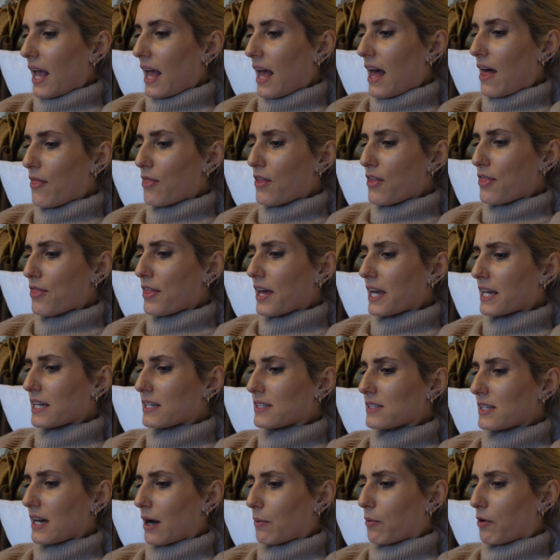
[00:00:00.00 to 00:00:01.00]
And the
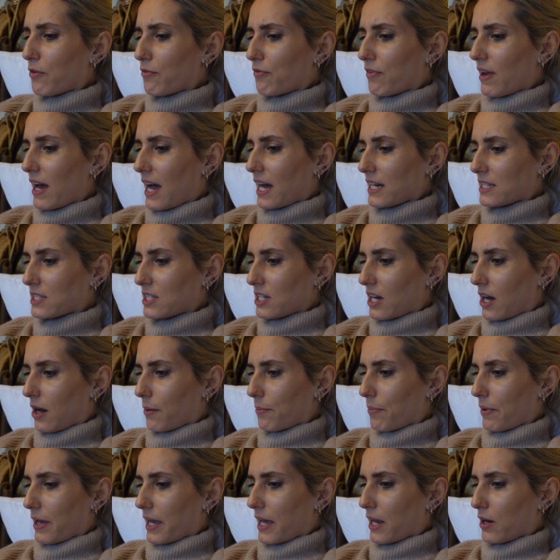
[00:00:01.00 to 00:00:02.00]
things that were flagged
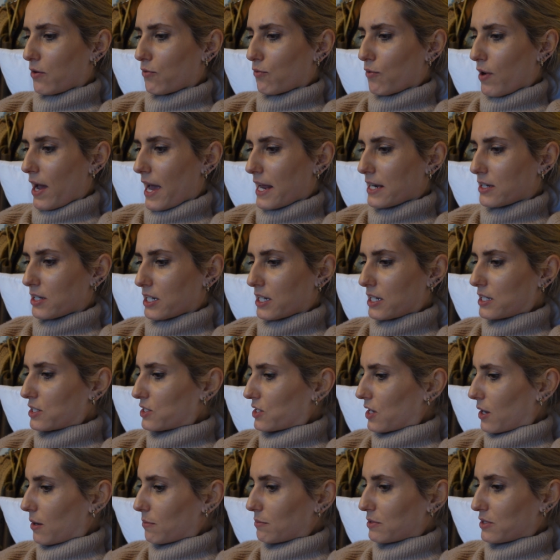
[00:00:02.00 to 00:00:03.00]
up in red in
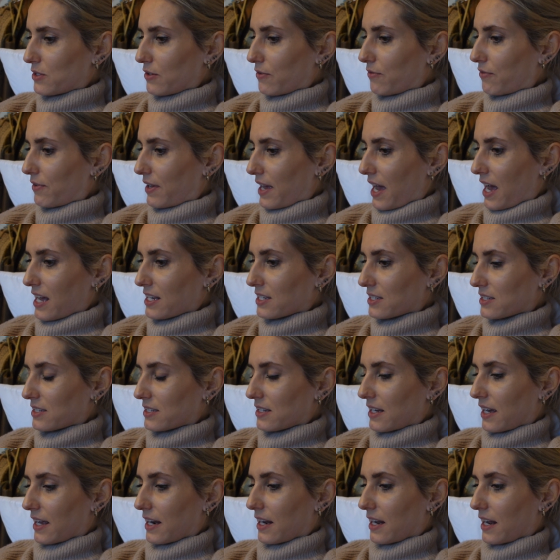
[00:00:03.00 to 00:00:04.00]
terms of gas
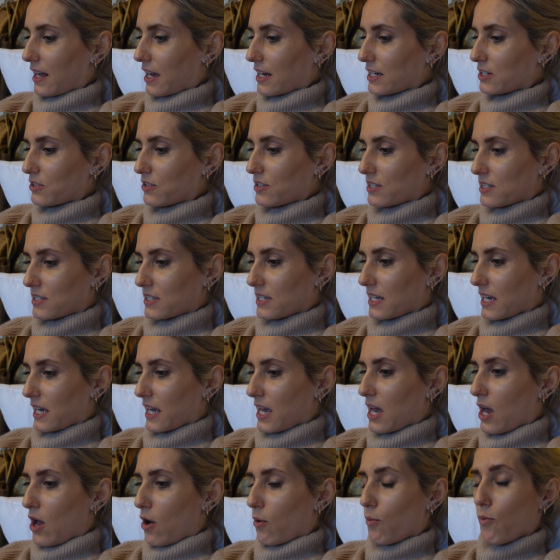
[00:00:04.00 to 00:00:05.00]
and
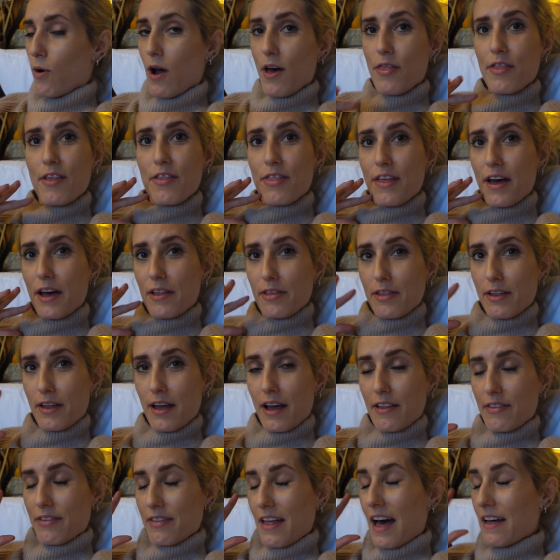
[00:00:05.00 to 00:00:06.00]
electricity weren't
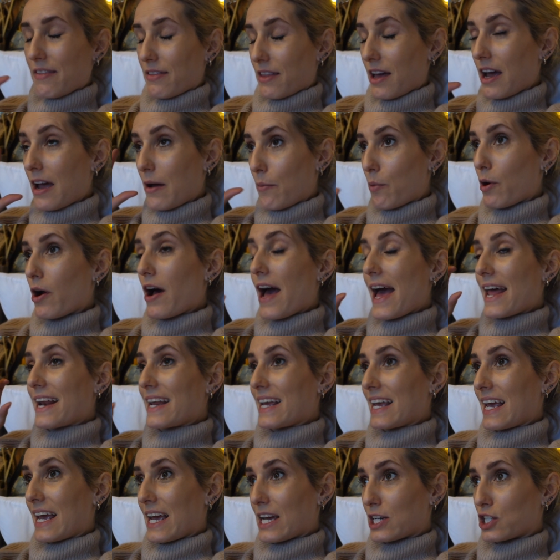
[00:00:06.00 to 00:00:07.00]
that there were
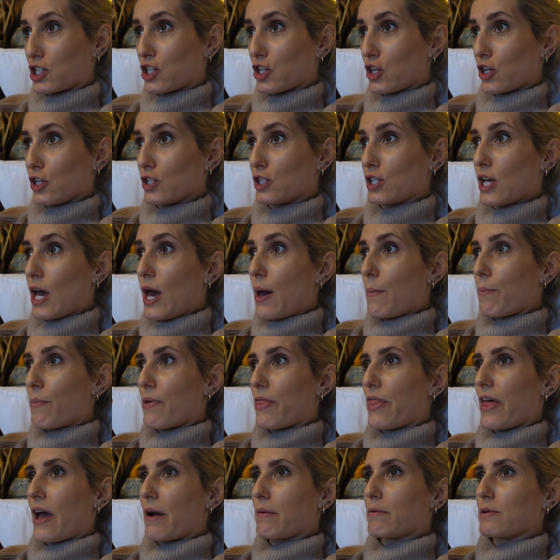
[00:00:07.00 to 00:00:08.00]
any issues,
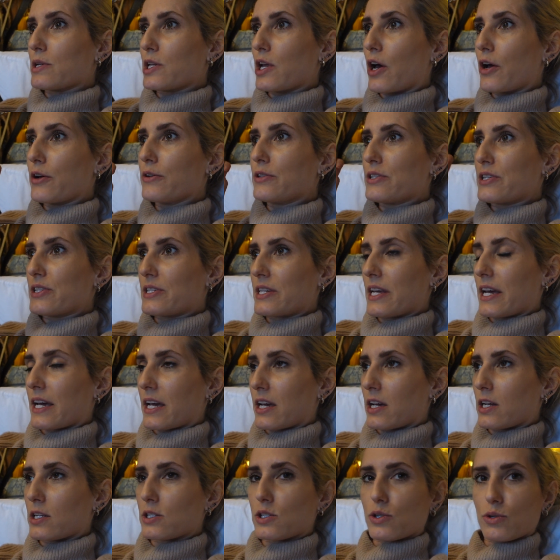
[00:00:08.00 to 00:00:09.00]
but there were no
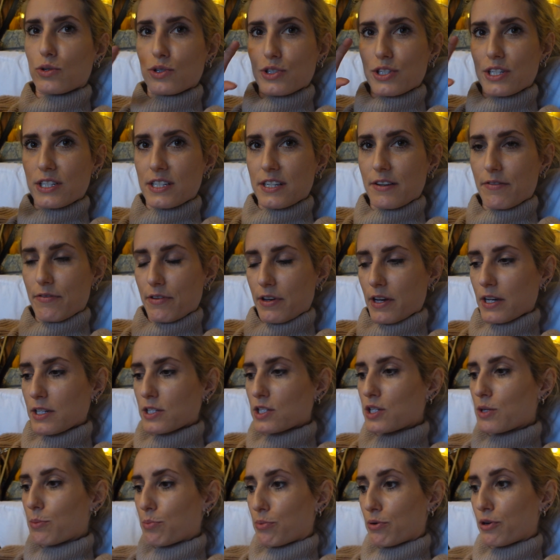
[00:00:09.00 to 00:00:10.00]
stickers or
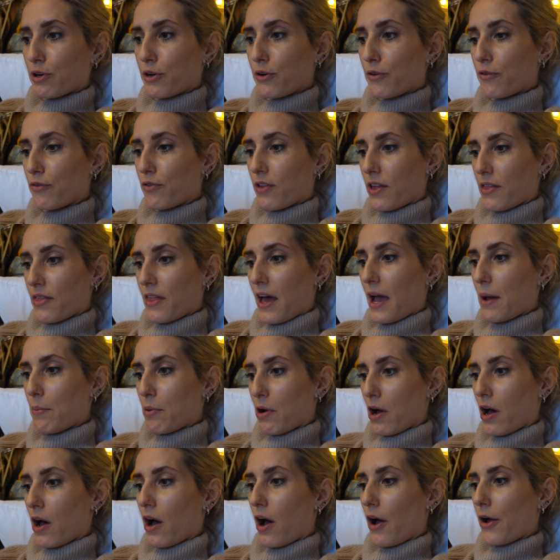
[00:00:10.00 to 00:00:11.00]
certificates to prove that they
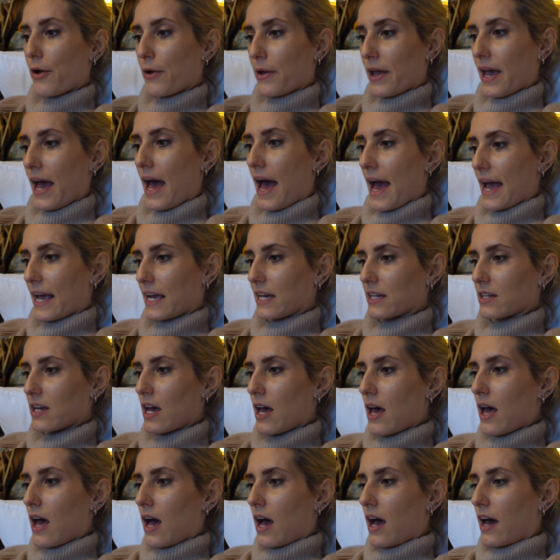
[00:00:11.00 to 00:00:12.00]
were okay.
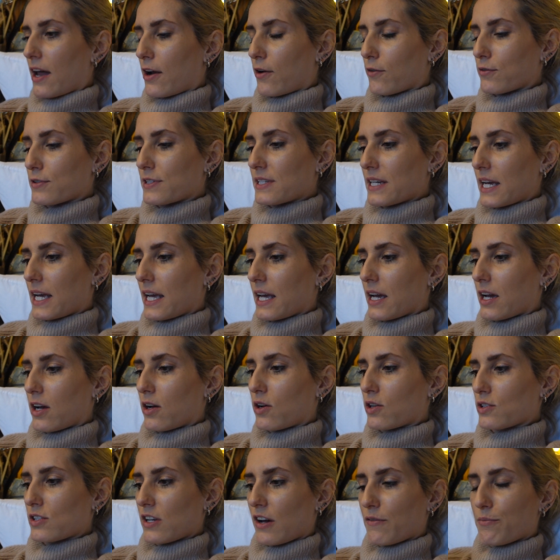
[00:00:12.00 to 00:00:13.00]
And obviously,
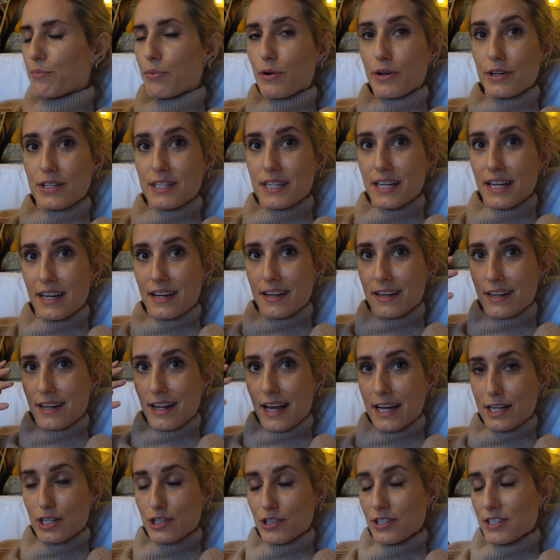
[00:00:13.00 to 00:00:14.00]
because I've booked in an
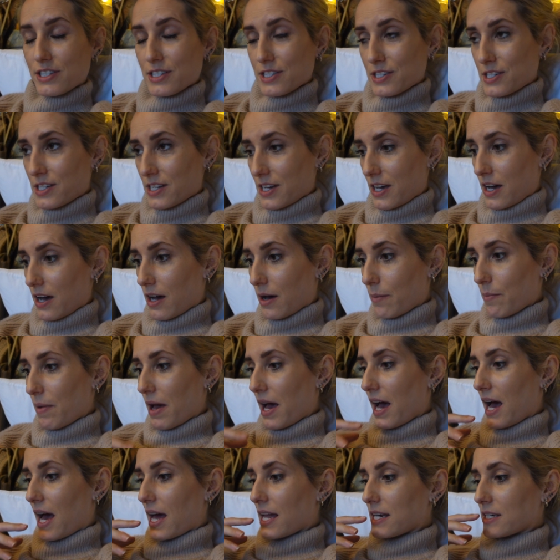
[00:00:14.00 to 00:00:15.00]
electrician to come
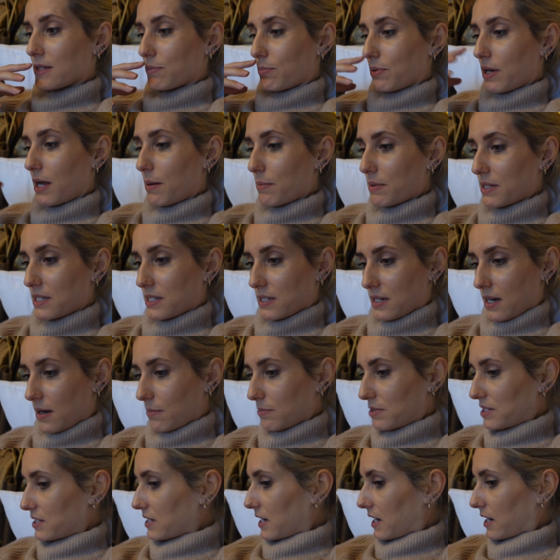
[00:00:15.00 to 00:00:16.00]
and a plumber to
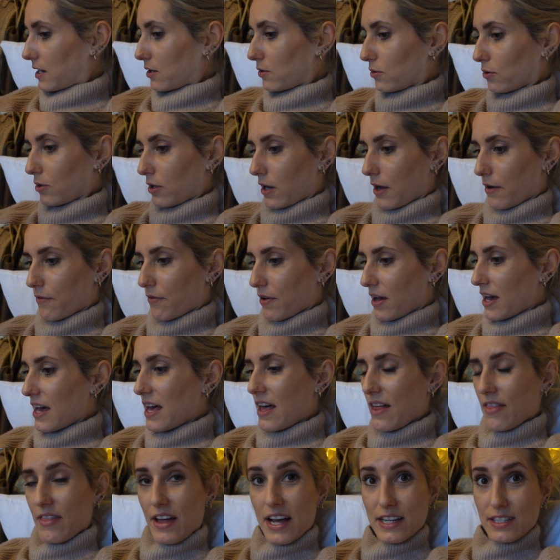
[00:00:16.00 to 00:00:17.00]
come to check it all over,
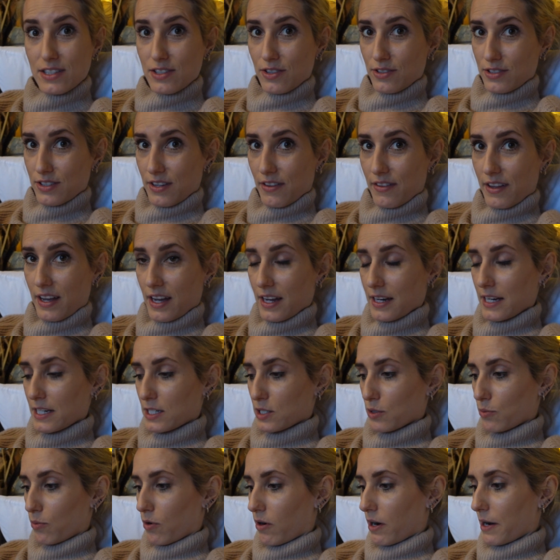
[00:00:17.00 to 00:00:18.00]
that's not something I need
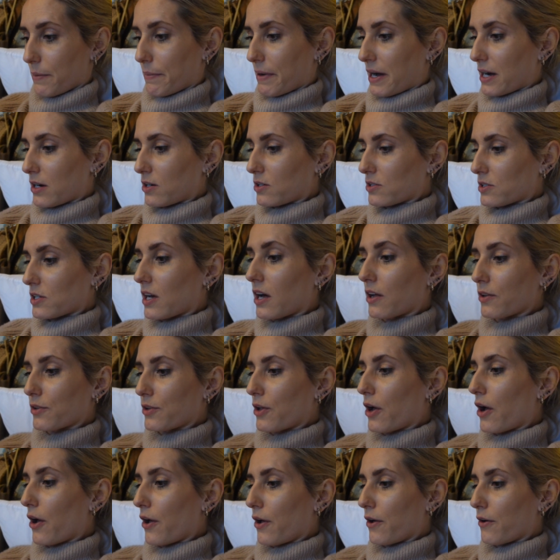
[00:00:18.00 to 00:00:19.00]
to worry about, because I'll
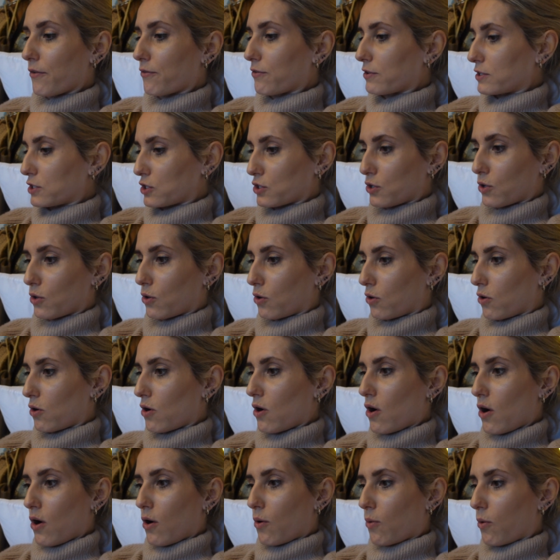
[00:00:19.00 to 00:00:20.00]
know for sure
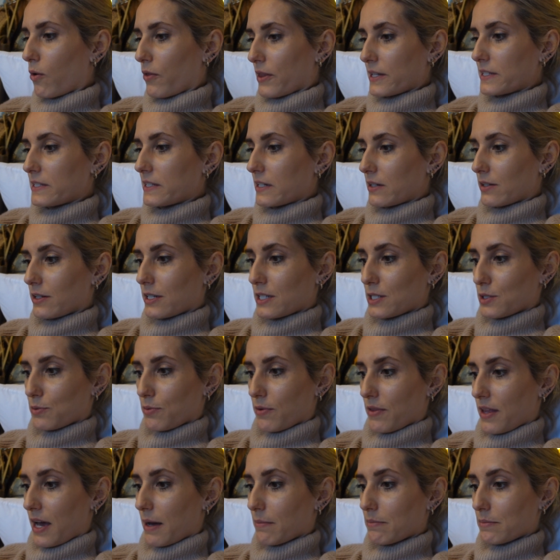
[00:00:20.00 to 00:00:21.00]
what the deal is
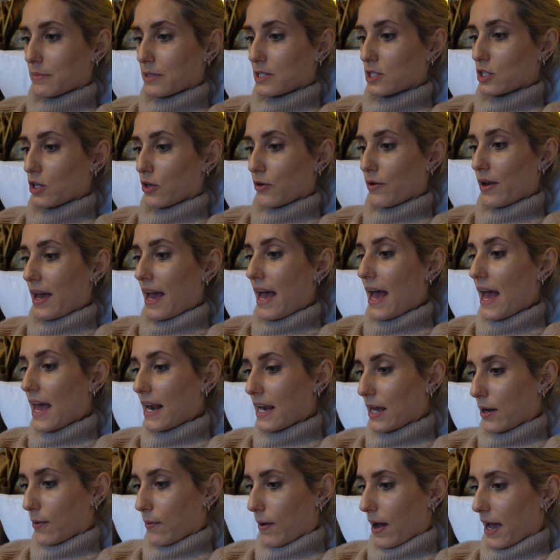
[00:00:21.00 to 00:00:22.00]
with them soon.
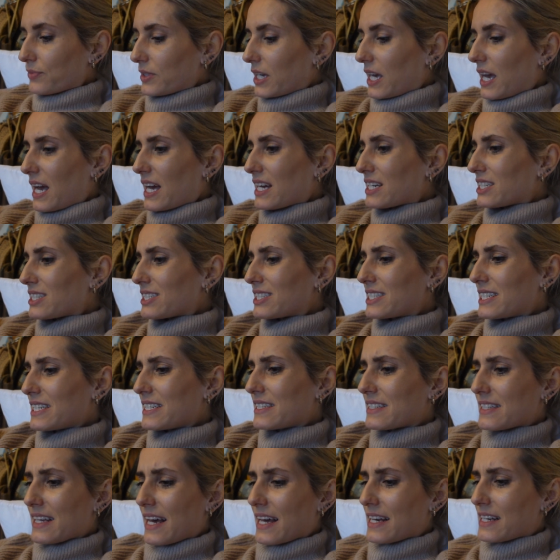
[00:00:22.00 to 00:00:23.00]
Anyway, she
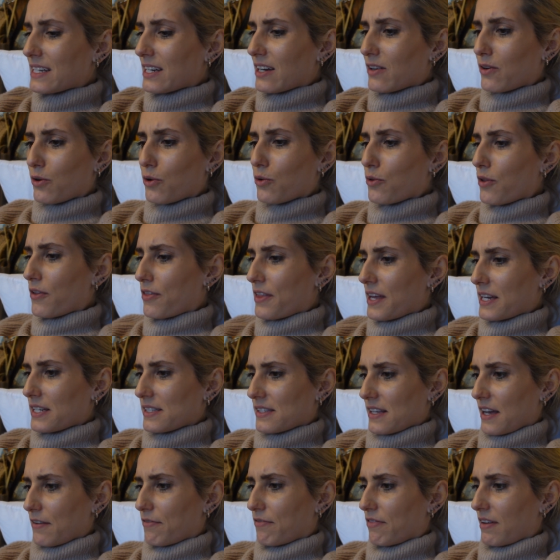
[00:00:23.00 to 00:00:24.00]
said all the things
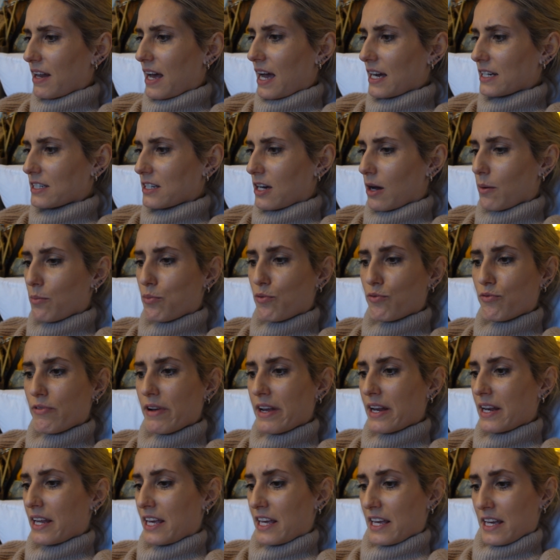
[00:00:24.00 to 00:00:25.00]
they flagged up
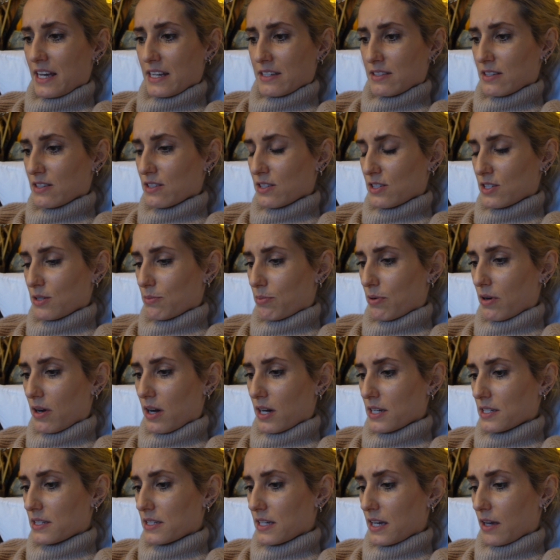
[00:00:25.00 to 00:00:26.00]
really isn't
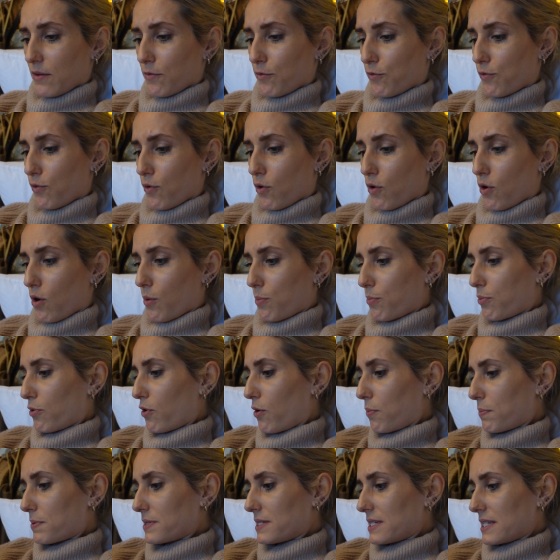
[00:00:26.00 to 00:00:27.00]
surprising for a
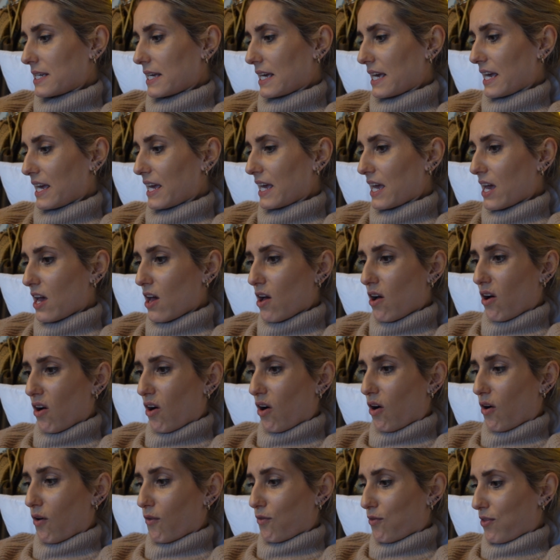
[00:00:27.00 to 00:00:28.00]
property
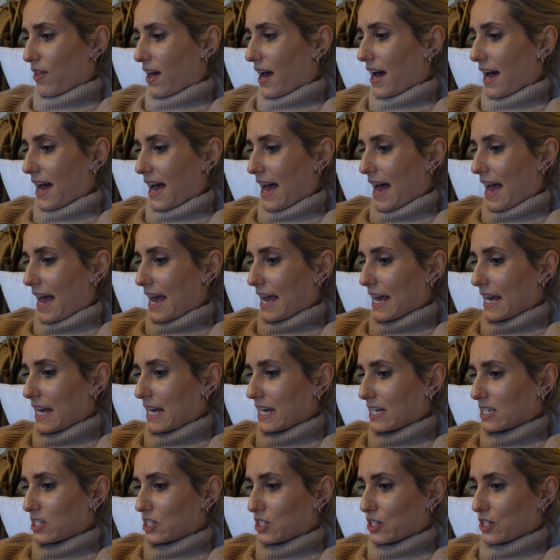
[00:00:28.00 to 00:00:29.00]
of that
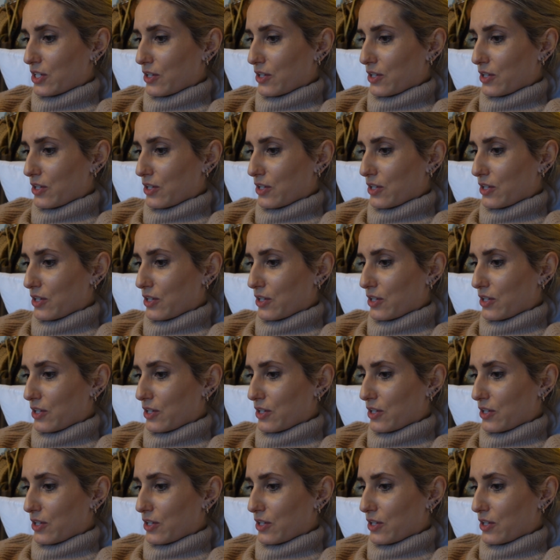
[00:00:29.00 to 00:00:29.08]
age.